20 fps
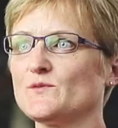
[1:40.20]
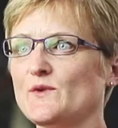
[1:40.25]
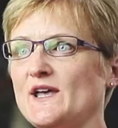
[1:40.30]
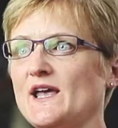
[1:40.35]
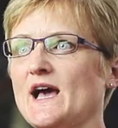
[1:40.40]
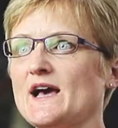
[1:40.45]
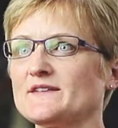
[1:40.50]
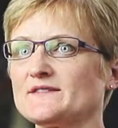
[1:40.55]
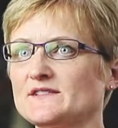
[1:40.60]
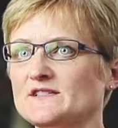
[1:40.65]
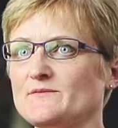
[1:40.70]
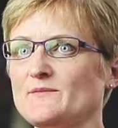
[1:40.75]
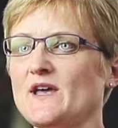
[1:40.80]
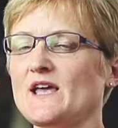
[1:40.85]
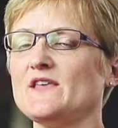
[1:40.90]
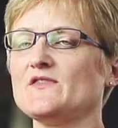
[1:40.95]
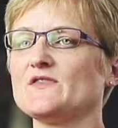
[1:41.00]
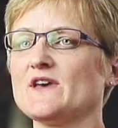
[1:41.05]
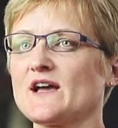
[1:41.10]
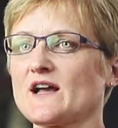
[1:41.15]
We
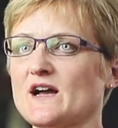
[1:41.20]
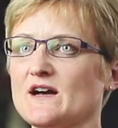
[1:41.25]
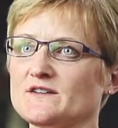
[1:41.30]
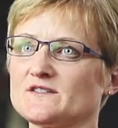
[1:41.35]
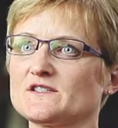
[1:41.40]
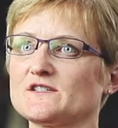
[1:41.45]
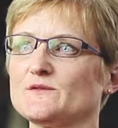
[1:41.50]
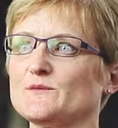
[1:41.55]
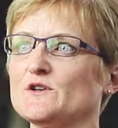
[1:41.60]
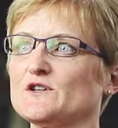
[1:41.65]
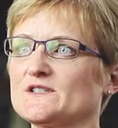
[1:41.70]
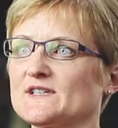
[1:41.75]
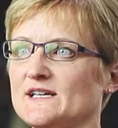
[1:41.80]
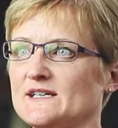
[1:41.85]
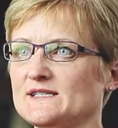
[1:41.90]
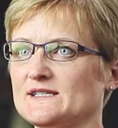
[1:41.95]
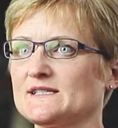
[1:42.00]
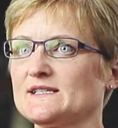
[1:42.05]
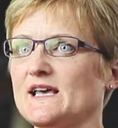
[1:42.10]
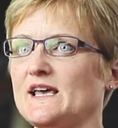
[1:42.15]
estimate that customers
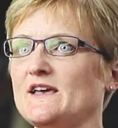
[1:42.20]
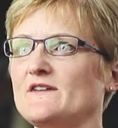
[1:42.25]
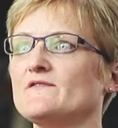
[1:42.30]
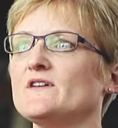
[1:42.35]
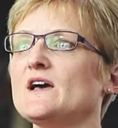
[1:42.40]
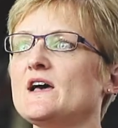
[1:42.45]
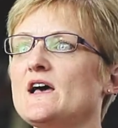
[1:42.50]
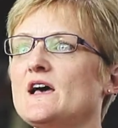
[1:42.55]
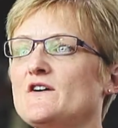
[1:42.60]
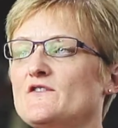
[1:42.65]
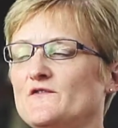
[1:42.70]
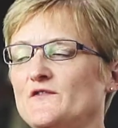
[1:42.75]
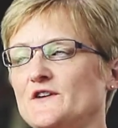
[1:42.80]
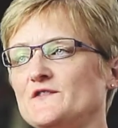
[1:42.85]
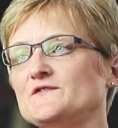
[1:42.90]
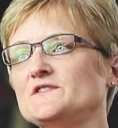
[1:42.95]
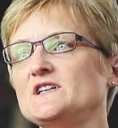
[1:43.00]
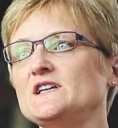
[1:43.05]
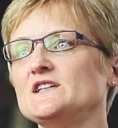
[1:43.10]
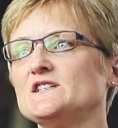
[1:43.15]
can save
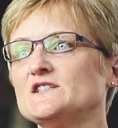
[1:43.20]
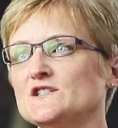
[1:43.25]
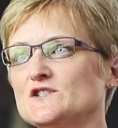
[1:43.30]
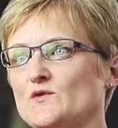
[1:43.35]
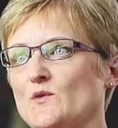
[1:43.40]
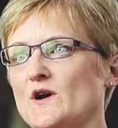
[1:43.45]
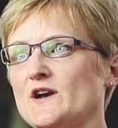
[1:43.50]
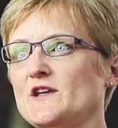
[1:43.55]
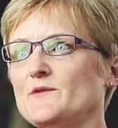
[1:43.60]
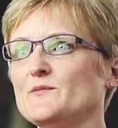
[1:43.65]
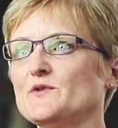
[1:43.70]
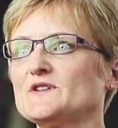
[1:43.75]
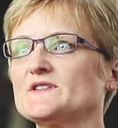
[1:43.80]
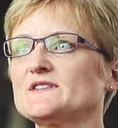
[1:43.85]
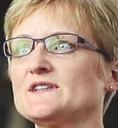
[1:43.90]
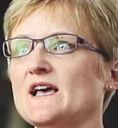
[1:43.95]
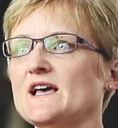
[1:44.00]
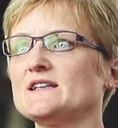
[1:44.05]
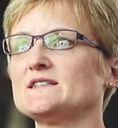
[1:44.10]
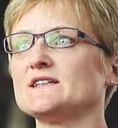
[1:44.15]
fifteen to twenty
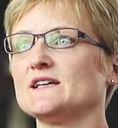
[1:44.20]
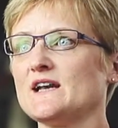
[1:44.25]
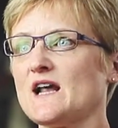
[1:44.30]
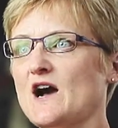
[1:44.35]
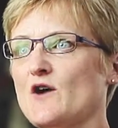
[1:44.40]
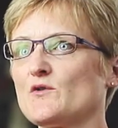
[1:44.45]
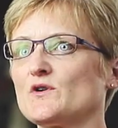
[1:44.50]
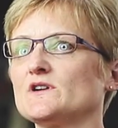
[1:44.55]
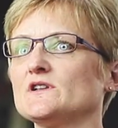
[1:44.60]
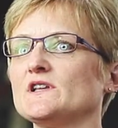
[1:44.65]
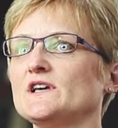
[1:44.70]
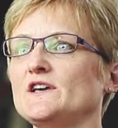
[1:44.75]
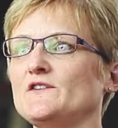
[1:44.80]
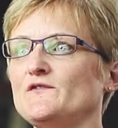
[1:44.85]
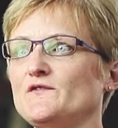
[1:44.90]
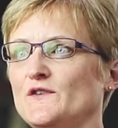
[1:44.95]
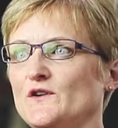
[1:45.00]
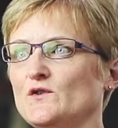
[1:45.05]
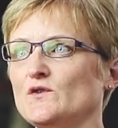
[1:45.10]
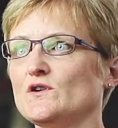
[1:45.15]
percent in hourly
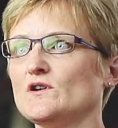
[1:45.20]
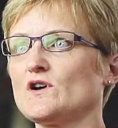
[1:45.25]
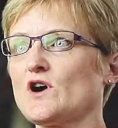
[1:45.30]
fuel